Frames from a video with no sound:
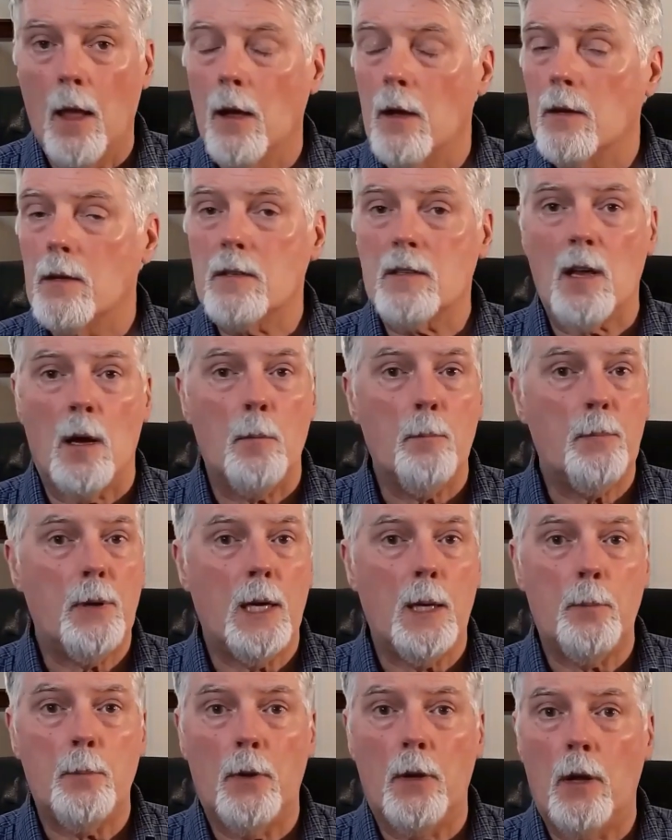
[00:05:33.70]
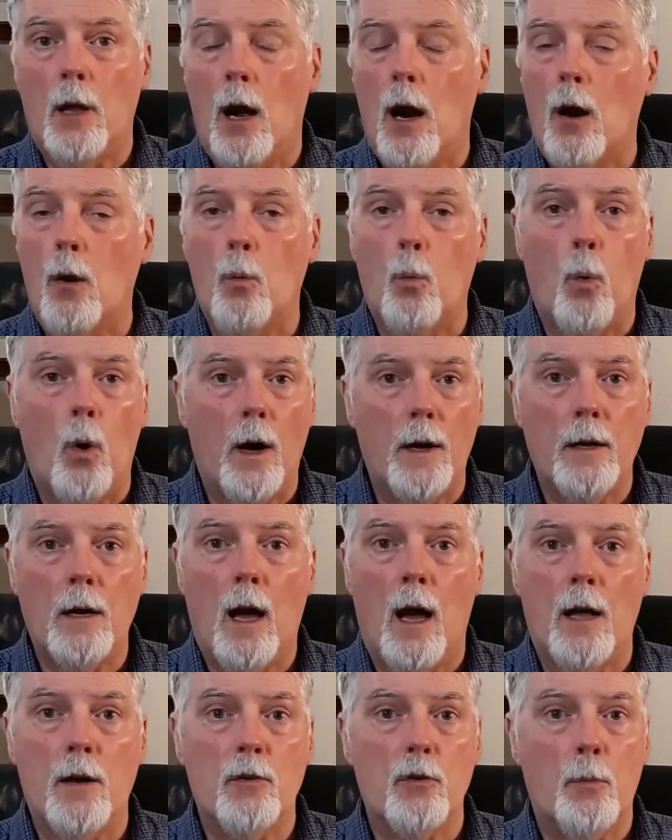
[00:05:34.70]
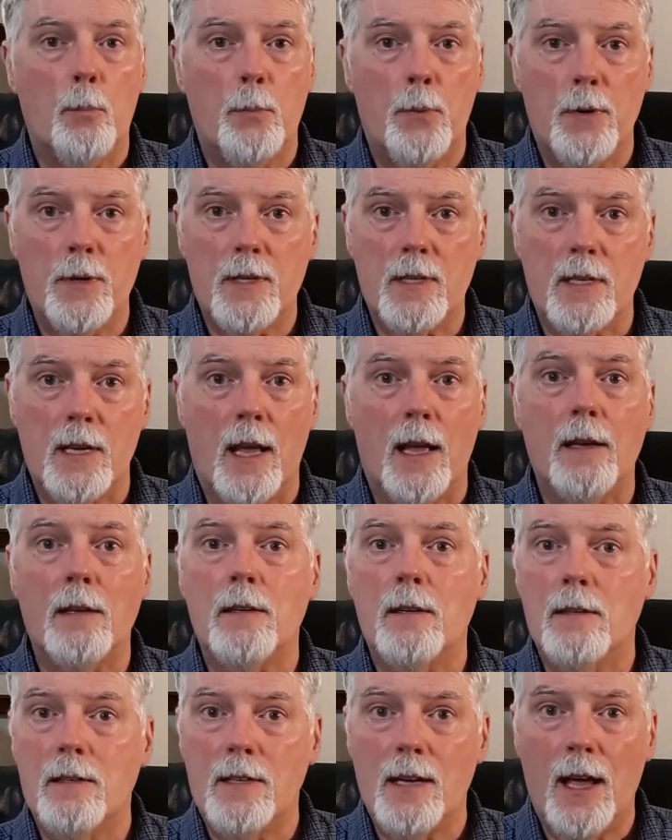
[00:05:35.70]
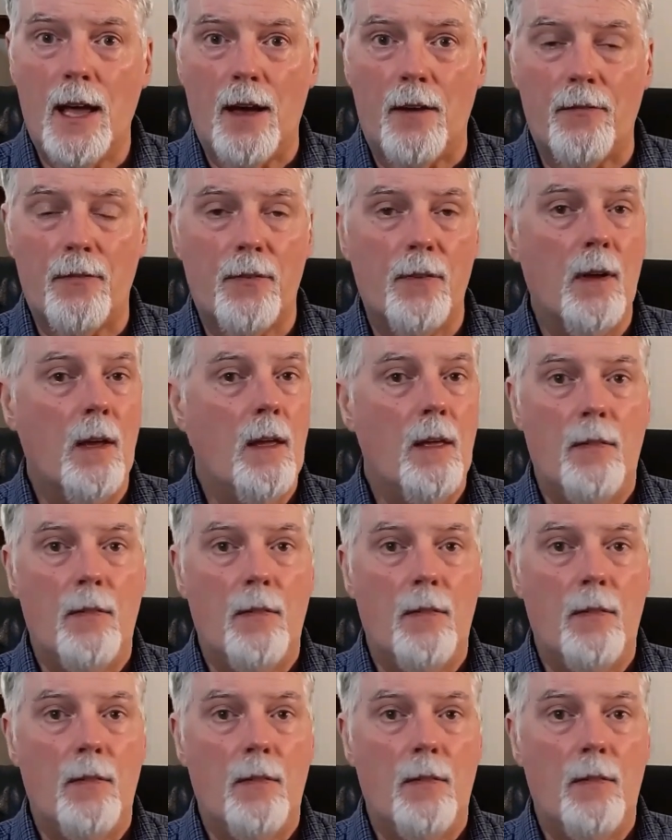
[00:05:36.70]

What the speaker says: Some people are 100% deaf.